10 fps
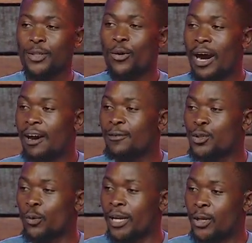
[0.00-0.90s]
You
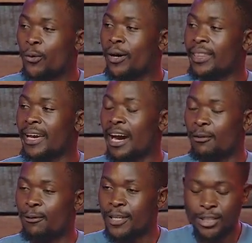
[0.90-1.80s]
have to endure the
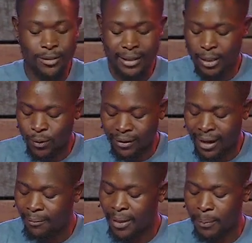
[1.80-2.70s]
affliction that will
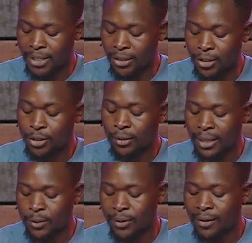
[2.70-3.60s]
come, the
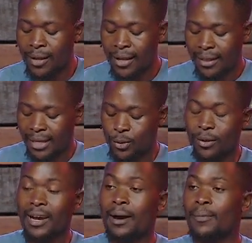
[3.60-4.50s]
persecution that
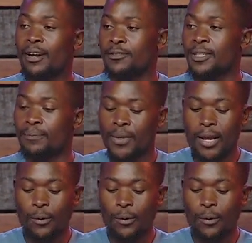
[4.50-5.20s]
will come after.